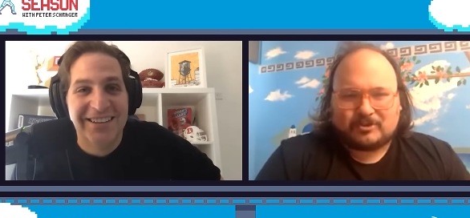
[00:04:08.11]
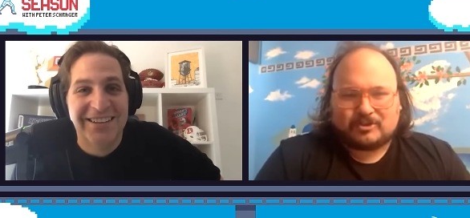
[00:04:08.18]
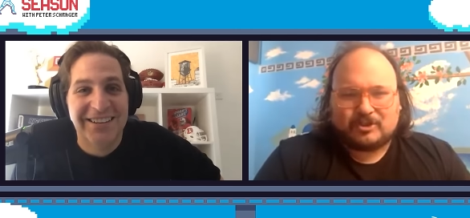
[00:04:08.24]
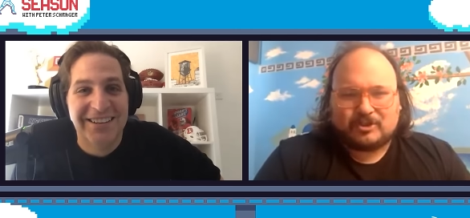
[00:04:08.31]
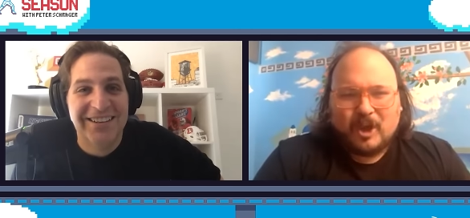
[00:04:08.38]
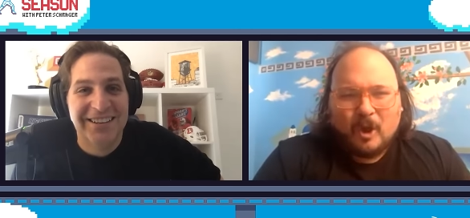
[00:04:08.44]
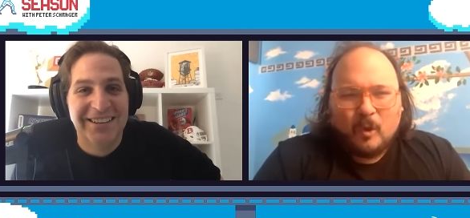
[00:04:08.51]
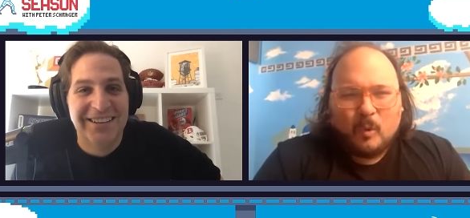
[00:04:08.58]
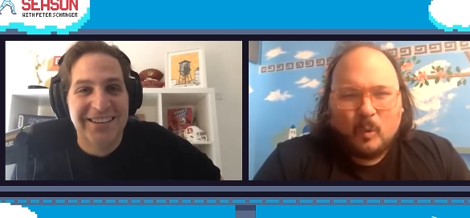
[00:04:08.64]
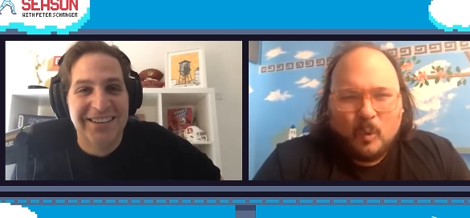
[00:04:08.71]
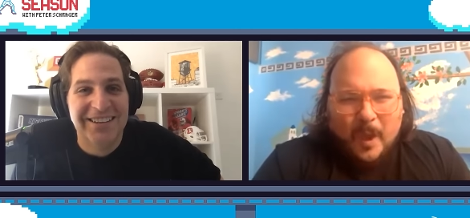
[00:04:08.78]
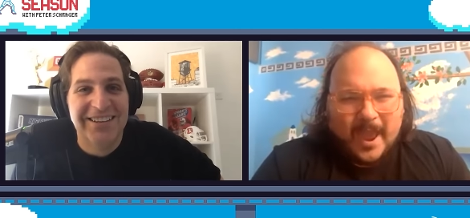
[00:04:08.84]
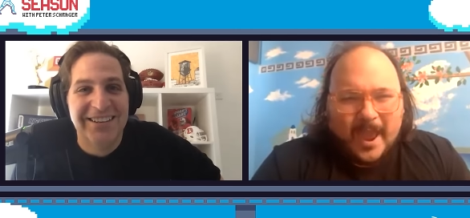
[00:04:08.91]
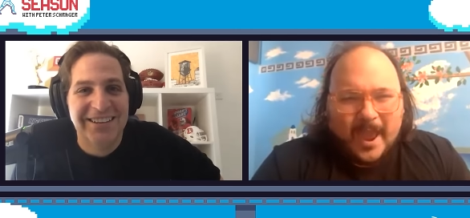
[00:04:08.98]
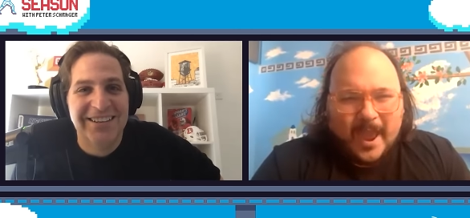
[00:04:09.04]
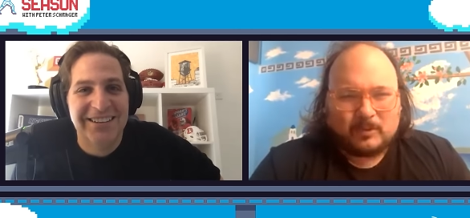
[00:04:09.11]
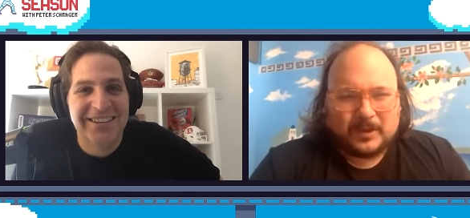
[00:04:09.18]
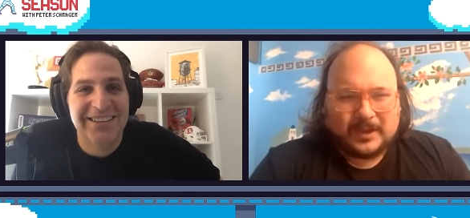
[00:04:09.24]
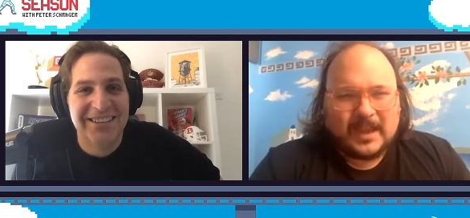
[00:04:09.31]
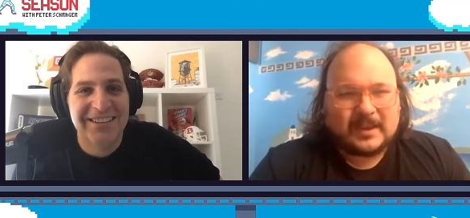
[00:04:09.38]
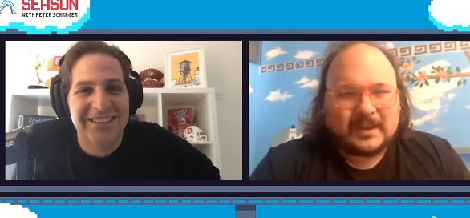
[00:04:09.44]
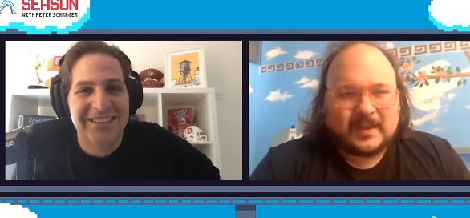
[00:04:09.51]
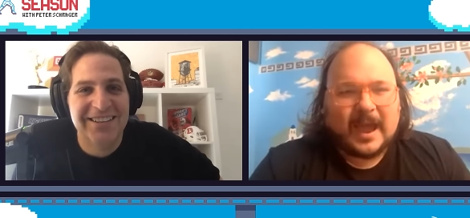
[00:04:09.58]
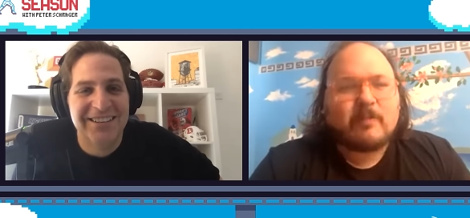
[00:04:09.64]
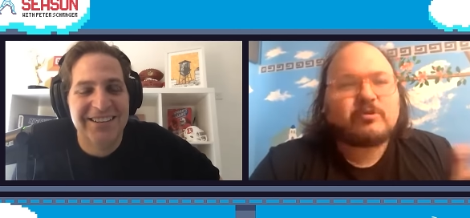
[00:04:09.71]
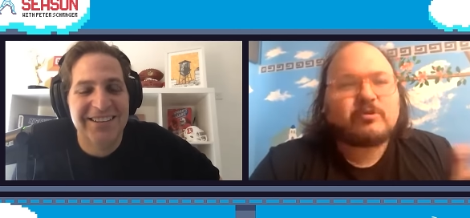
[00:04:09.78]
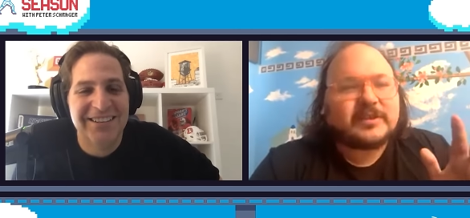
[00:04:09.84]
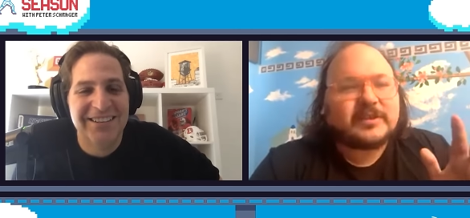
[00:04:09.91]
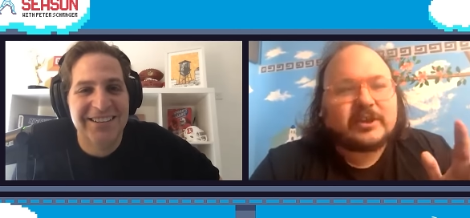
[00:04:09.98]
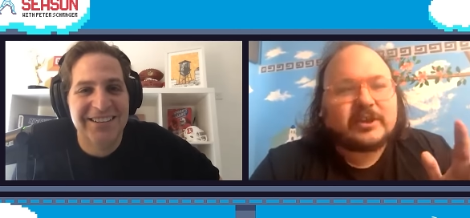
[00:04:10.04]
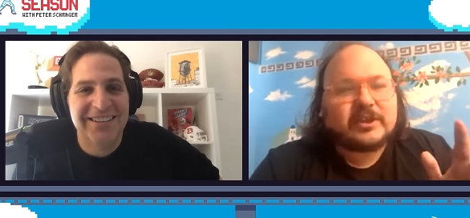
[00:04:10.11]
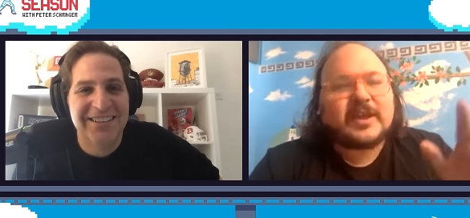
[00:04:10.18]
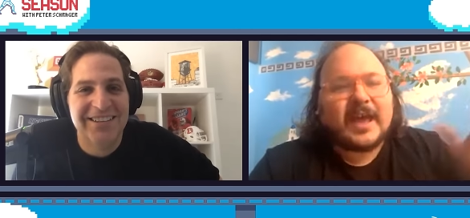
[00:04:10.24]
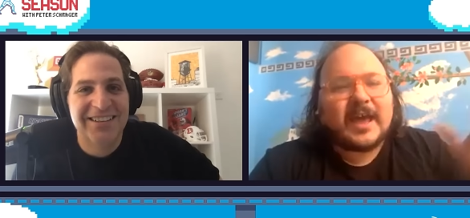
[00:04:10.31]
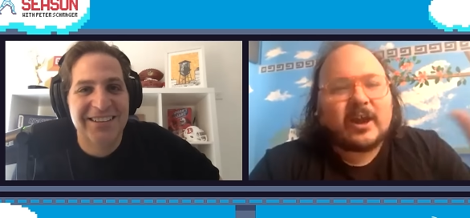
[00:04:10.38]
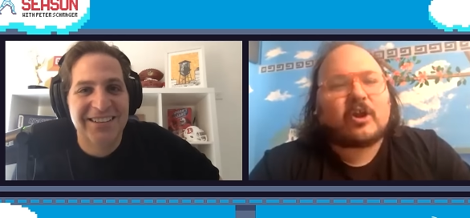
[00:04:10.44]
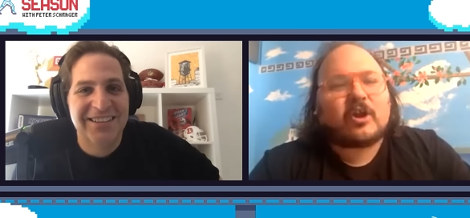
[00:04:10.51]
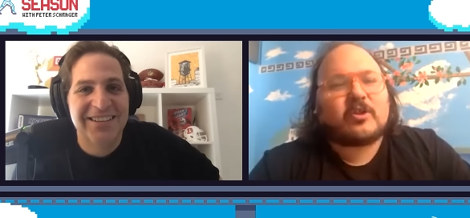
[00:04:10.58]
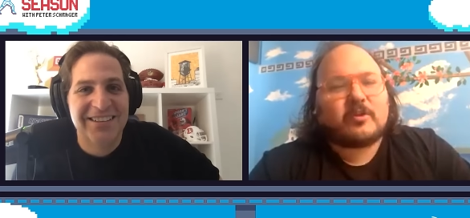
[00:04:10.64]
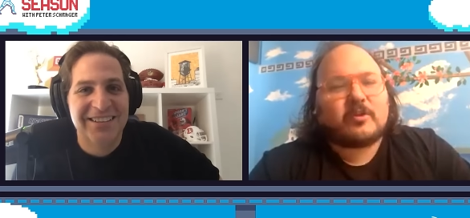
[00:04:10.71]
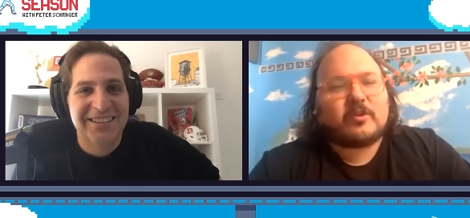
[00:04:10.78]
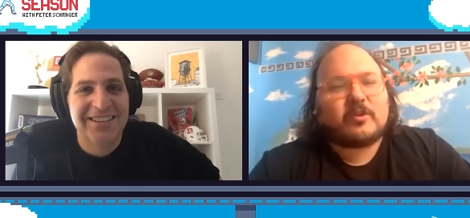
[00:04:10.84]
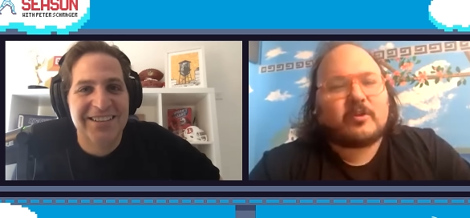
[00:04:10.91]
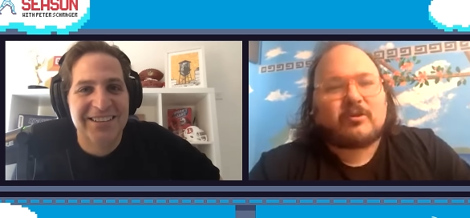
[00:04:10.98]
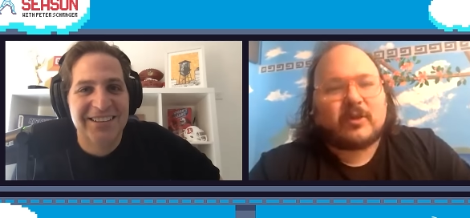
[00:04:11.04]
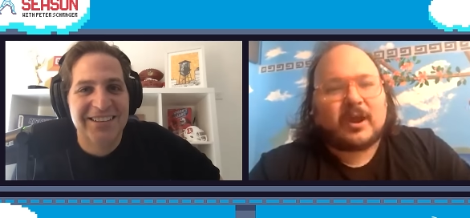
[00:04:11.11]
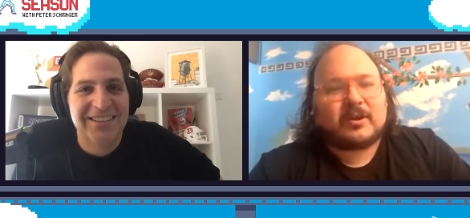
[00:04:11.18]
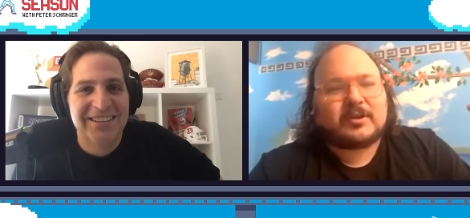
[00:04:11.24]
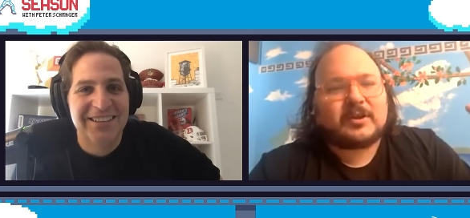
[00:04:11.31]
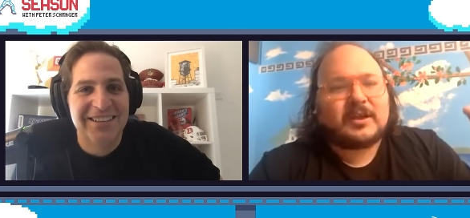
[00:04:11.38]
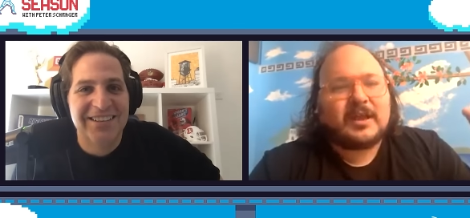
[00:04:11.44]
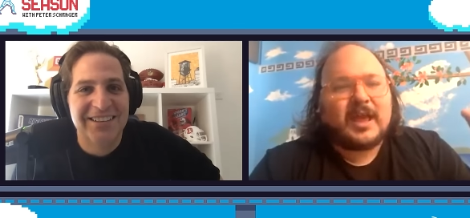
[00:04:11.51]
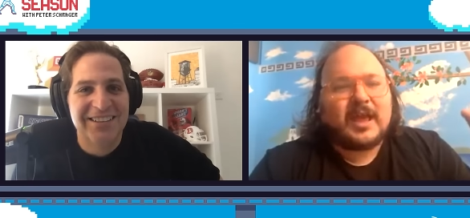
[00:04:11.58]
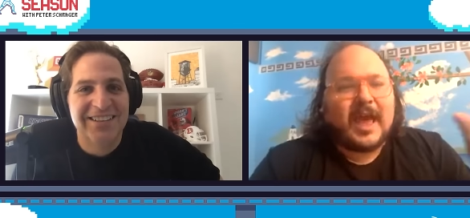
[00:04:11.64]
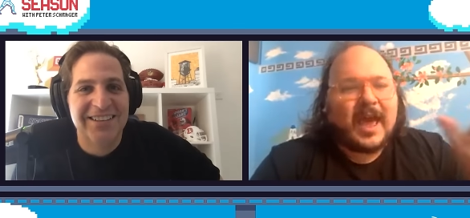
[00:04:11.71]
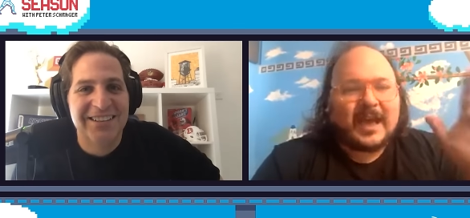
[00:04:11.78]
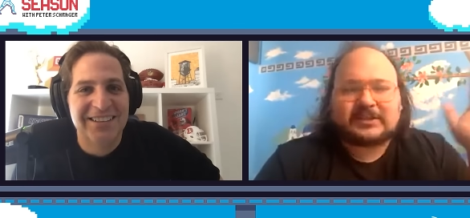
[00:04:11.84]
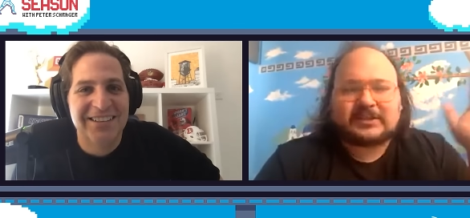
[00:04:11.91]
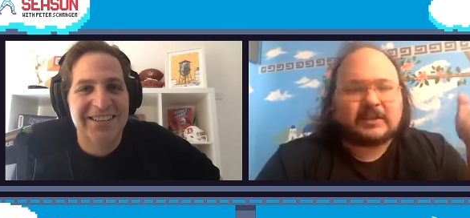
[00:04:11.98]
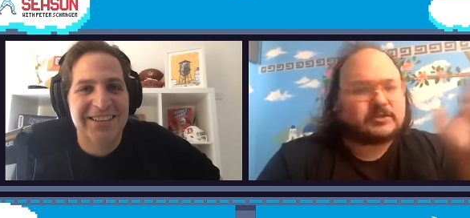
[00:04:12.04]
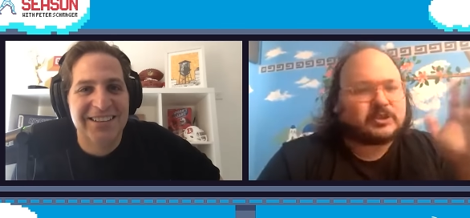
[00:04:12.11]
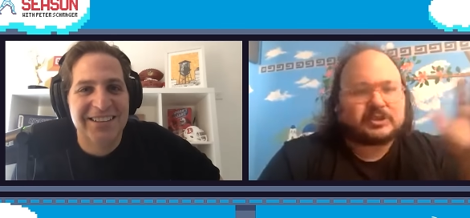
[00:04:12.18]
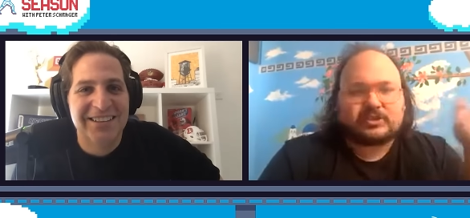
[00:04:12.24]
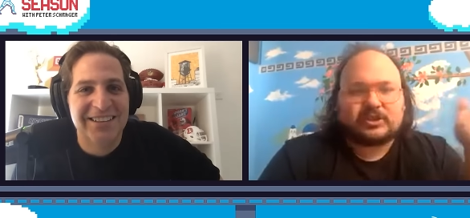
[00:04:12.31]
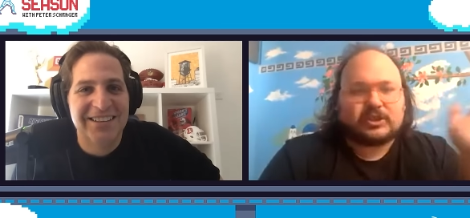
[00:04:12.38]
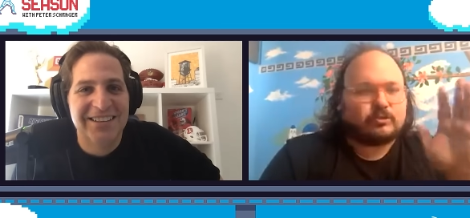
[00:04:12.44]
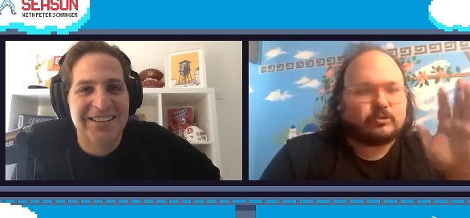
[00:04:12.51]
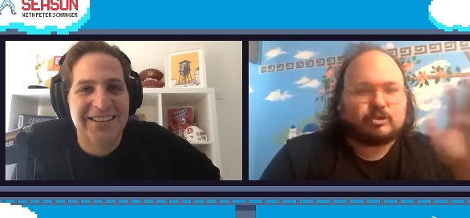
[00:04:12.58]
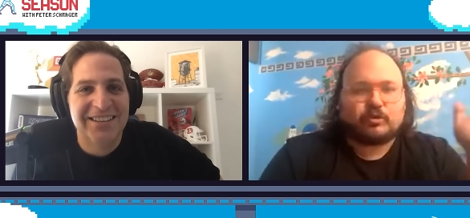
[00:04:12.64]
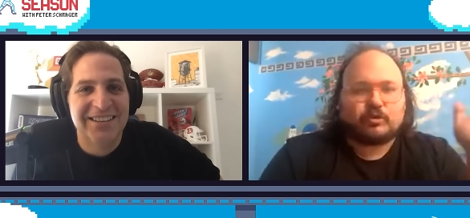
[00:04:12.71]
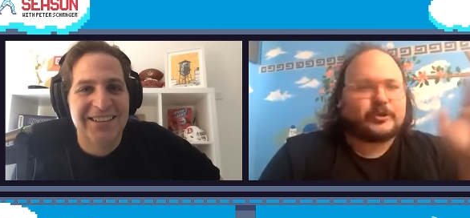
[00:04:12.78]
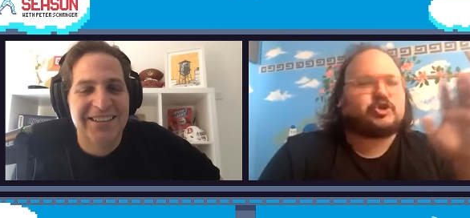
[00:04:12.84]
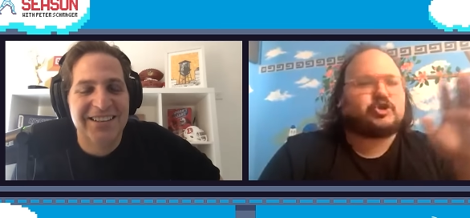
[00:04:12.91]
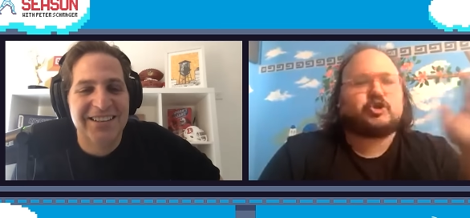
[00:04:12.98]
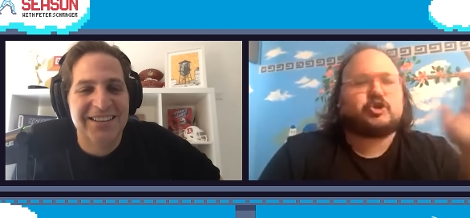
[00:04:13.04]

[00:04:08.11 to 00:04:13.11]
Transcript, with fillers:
Speaker 1: There's no way we're getting I was literally had it on in the background as I'm just, you know, doing